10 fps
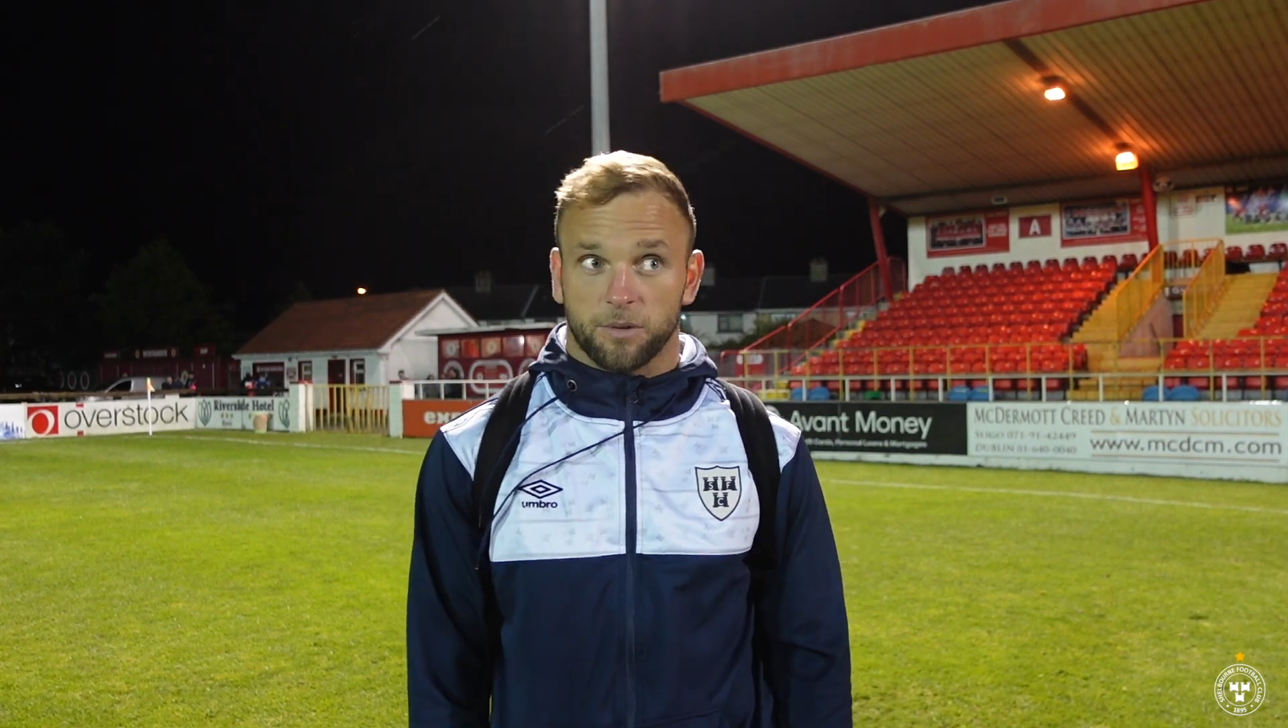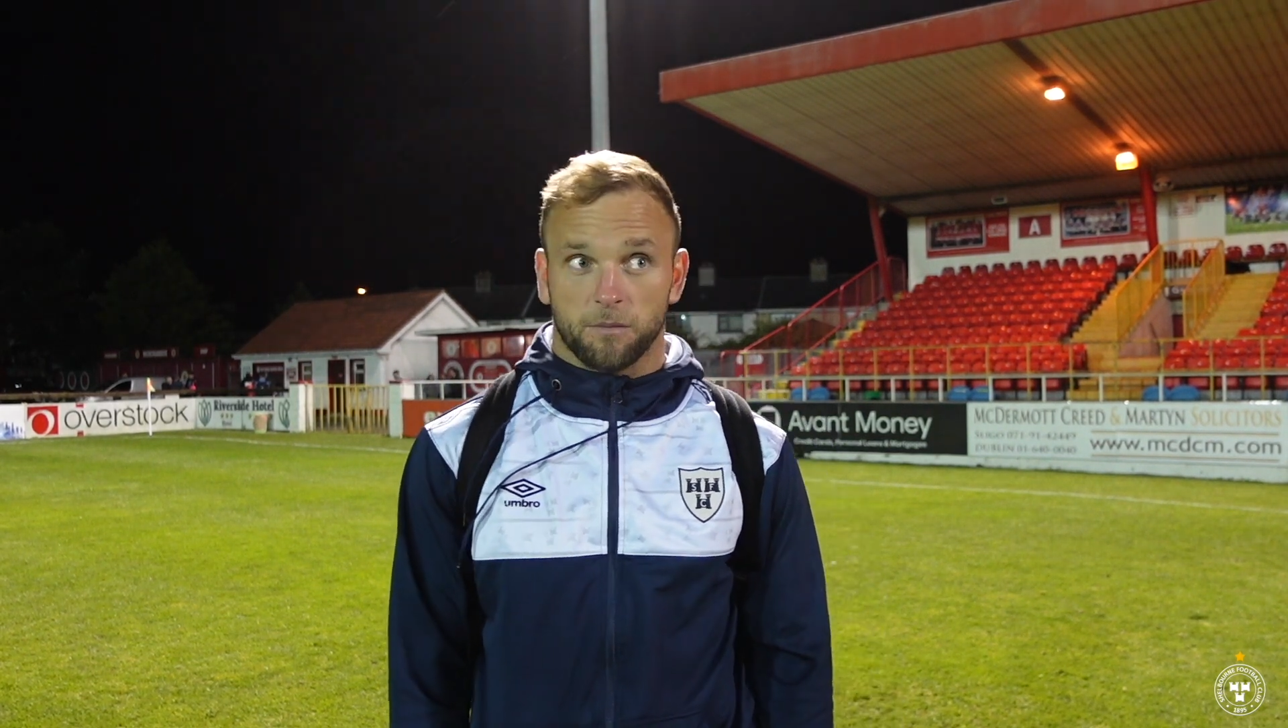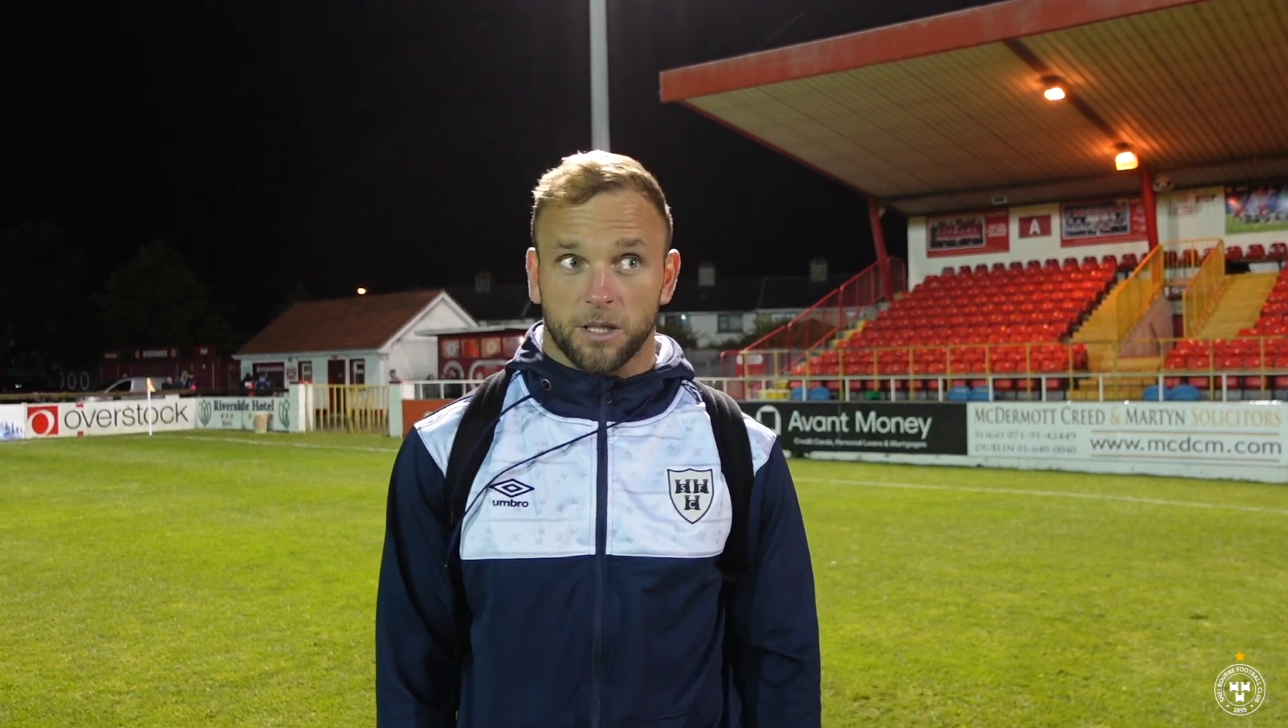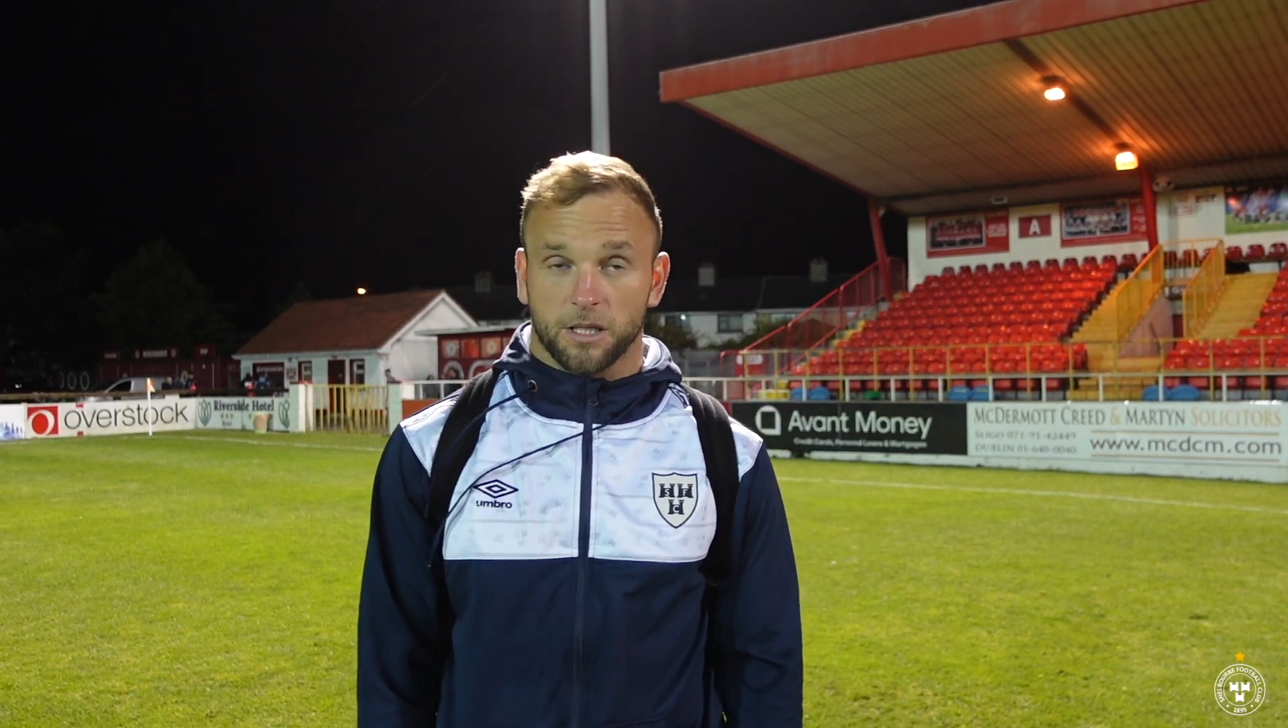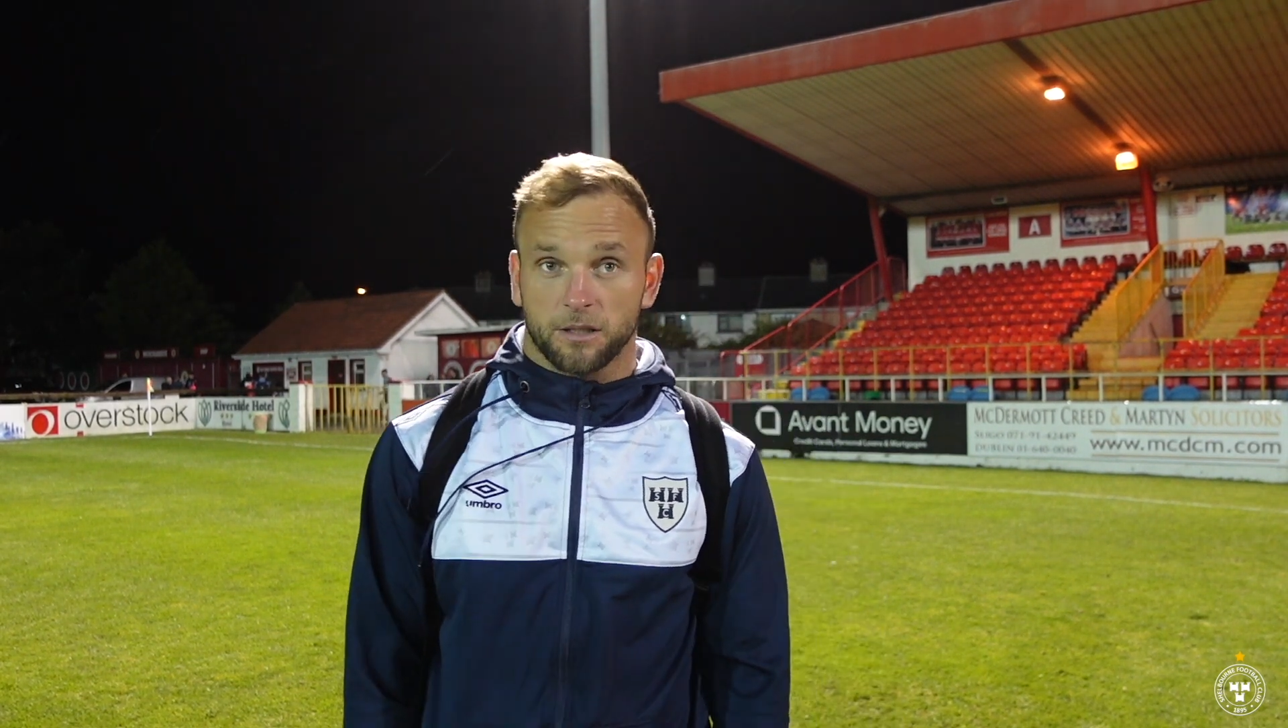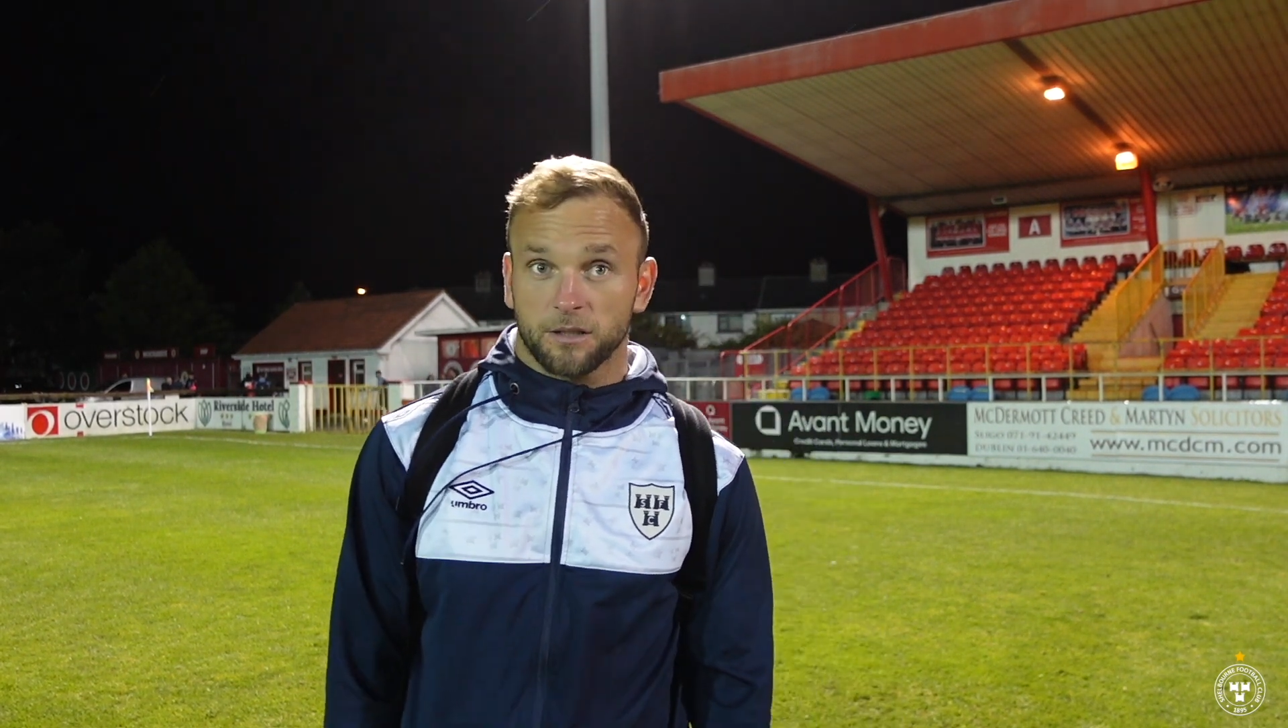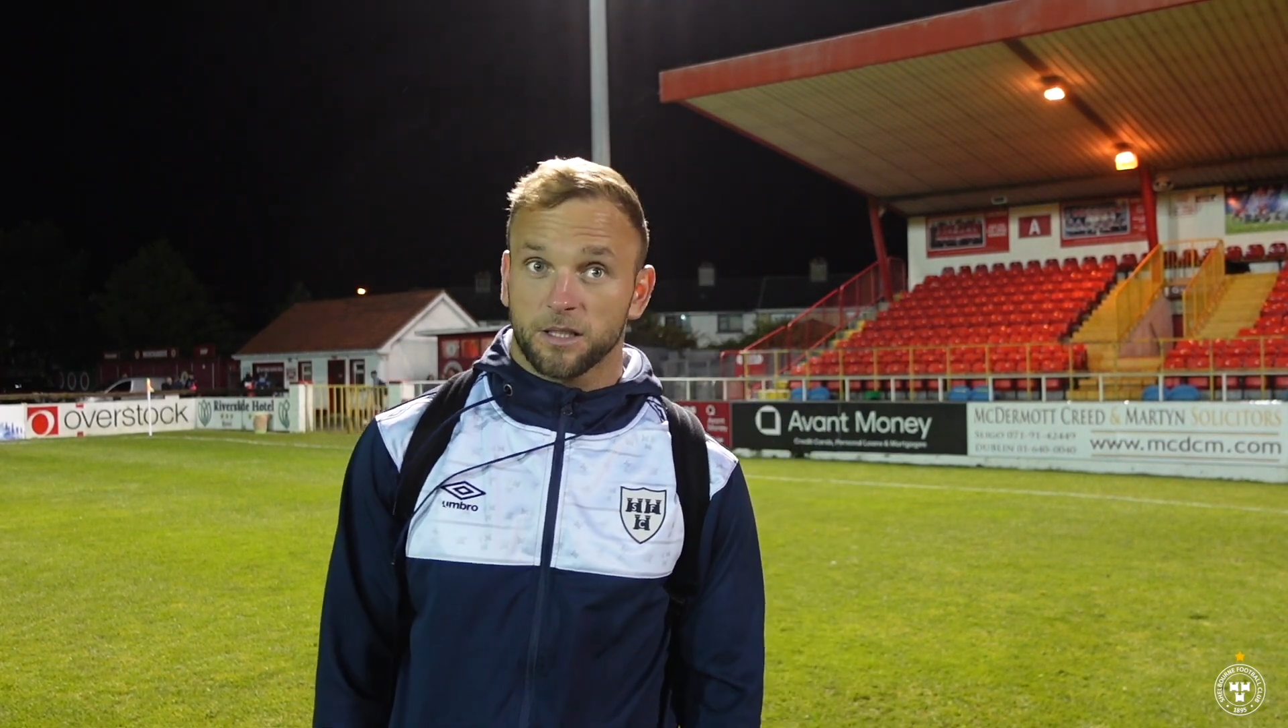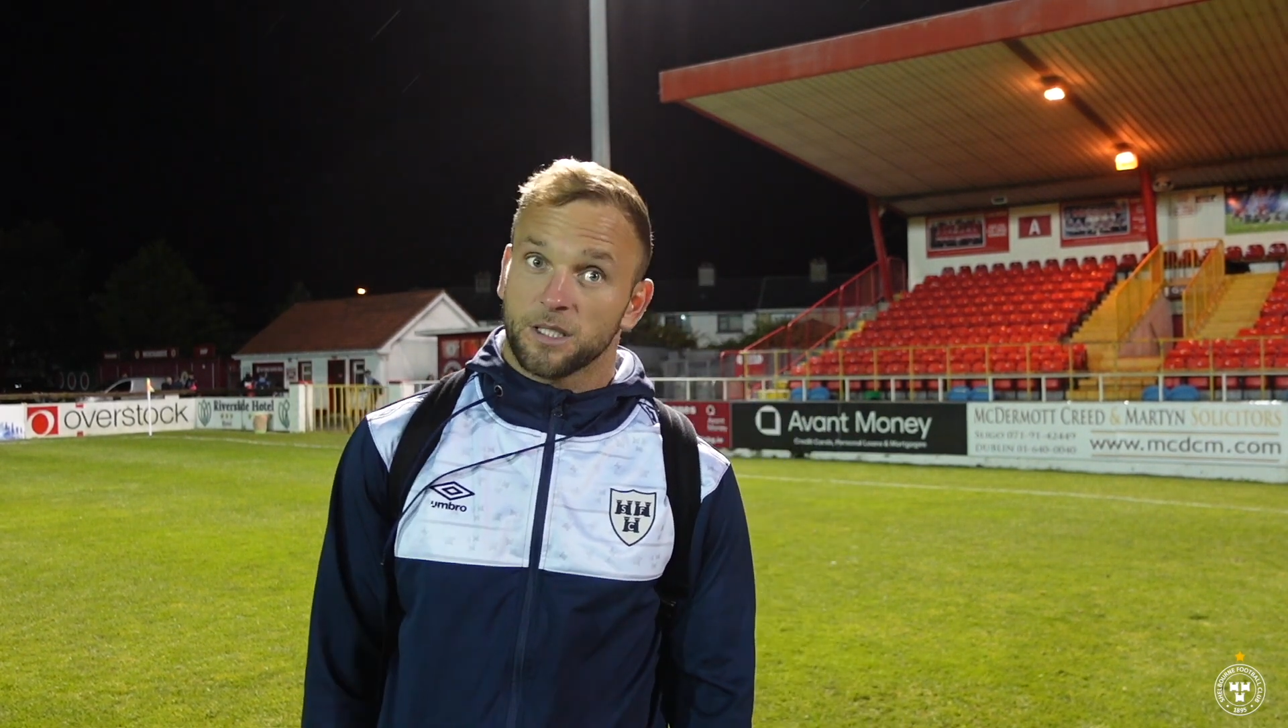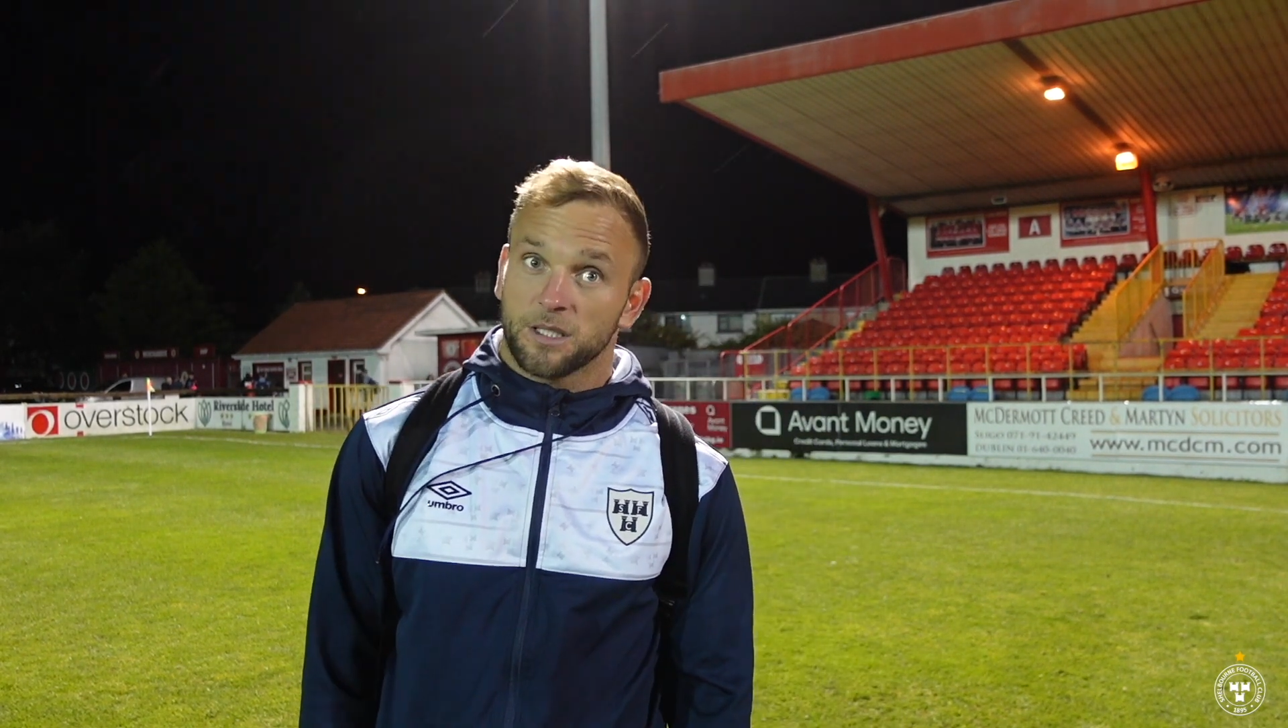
probably in